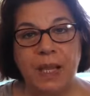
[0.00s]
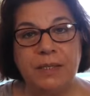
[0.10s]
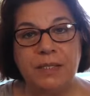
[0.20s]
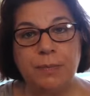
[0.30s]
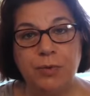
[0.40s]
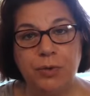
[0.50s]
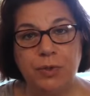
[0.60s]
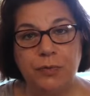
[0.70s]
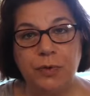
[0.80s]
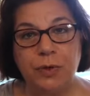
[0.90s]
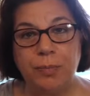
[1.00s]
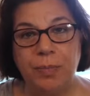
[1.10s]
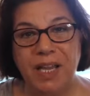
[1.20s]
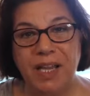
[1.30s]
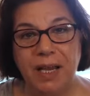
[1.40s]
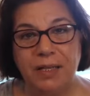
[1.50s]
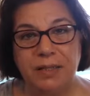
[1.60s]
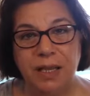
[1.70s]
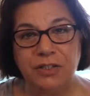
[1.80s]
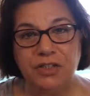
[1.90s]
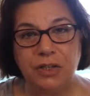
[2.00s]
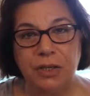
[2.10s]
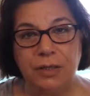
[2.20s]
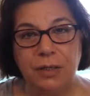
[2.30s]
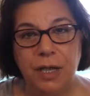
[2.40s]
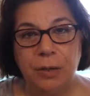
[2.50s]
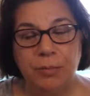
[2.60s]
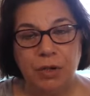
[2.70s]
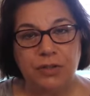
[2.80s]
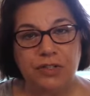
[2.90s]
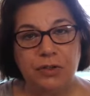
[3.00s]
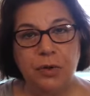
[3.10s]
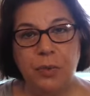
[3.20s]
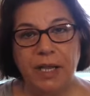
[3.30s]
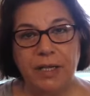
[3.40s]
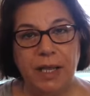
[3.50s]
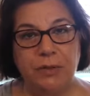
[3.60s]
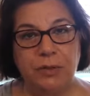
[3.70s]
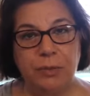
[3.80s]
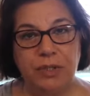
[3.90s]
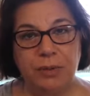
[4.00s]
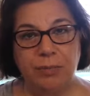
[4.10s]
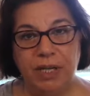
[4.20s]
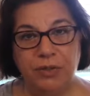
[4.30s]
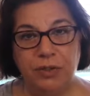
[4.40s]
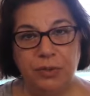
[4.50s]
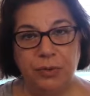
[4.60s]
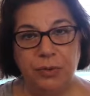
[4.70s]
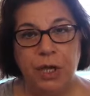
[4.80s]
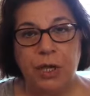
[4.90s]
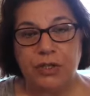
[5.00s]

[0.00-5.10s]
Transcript: It's a beautiful. Pay attention because no one can do it but you.